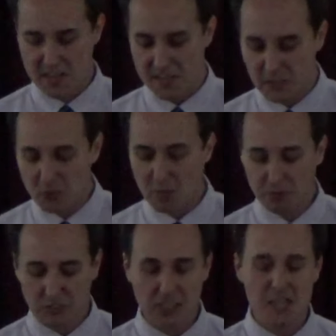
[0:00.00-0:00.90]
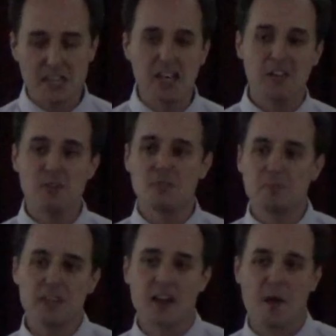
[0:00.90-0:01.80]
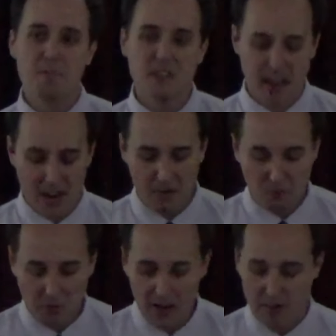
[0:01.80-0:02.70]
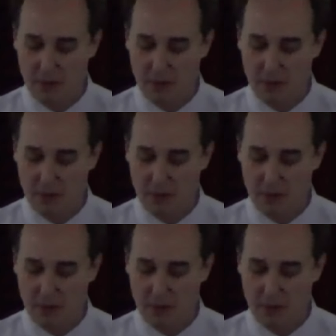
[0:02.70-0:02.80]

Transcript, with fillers: the scriptures continued to be copied and read.